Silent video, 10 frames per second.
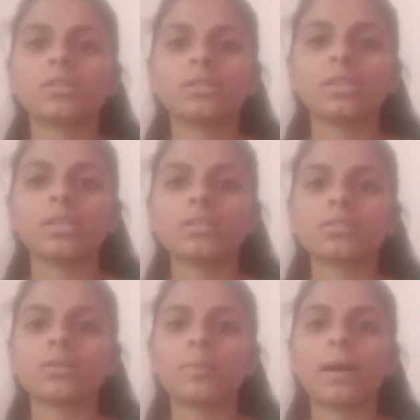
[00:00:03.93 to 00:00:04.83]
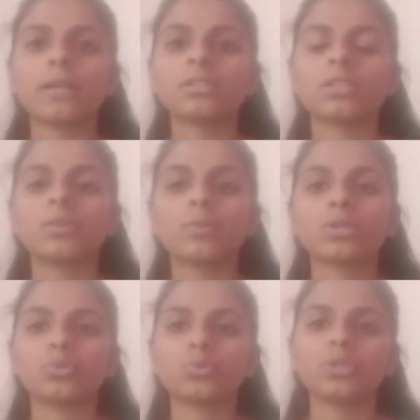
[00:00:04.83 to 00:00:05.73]
There is a part
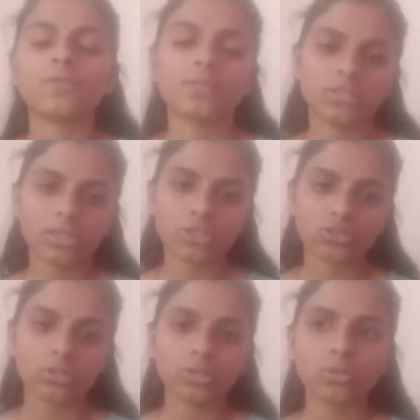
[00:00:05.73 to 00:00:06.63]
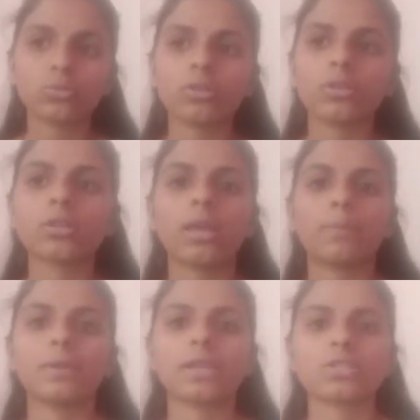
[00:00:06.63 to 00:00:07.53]
312 investigational new drug
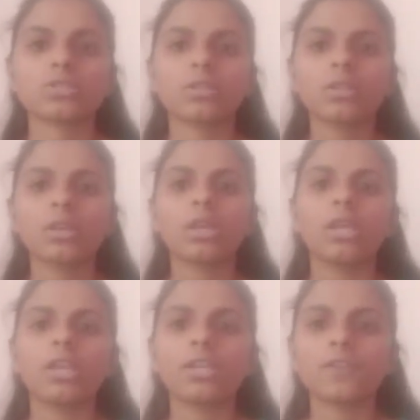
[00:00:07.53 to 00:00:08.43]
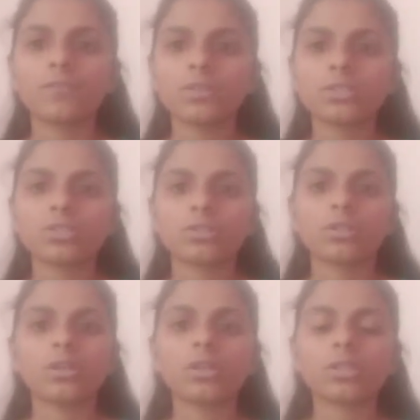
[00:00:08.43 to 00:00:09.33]
application, in which
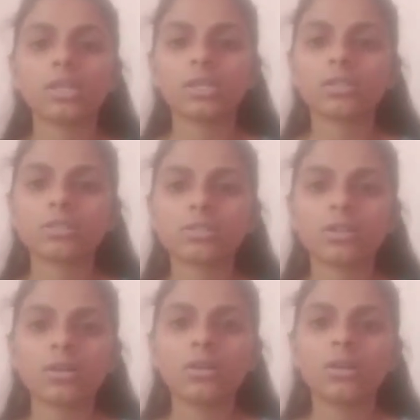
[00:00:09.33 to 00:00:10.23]
there is a